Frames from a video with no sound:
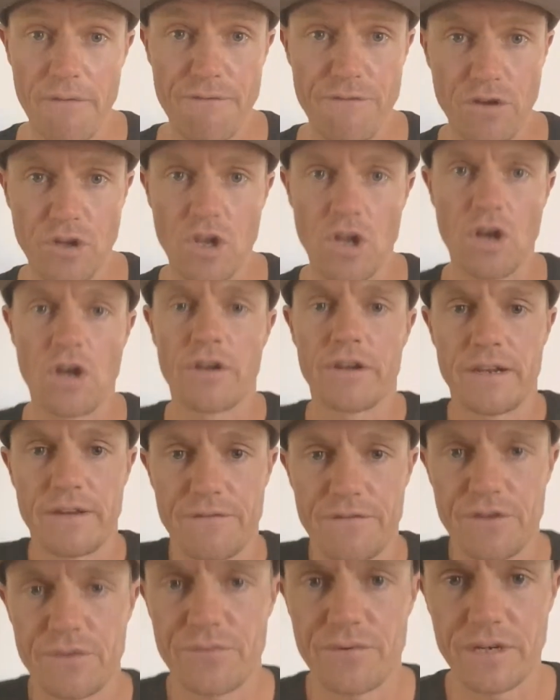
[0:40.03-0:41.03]
full on
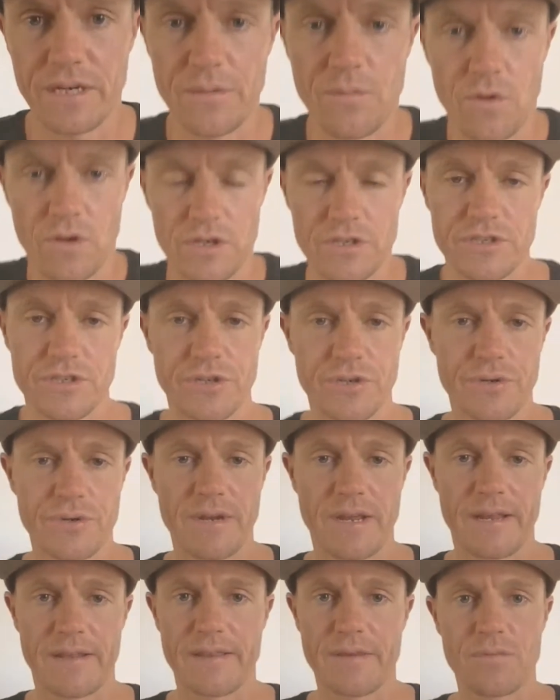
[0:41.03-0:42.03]
if you really want it to,
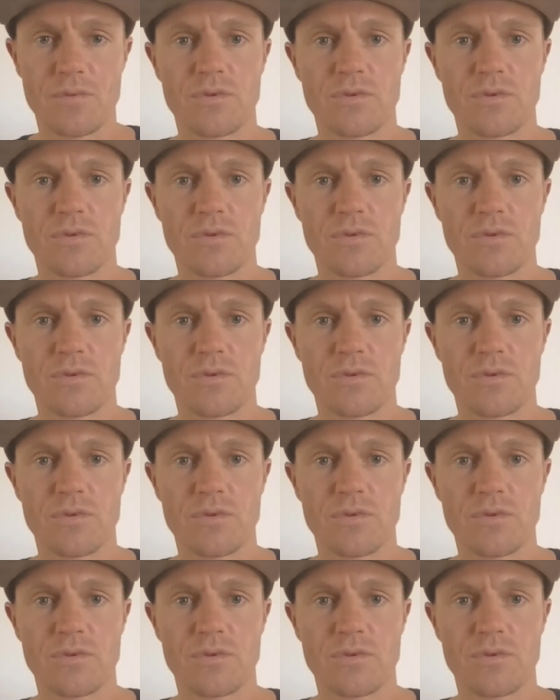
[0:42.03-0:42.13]
and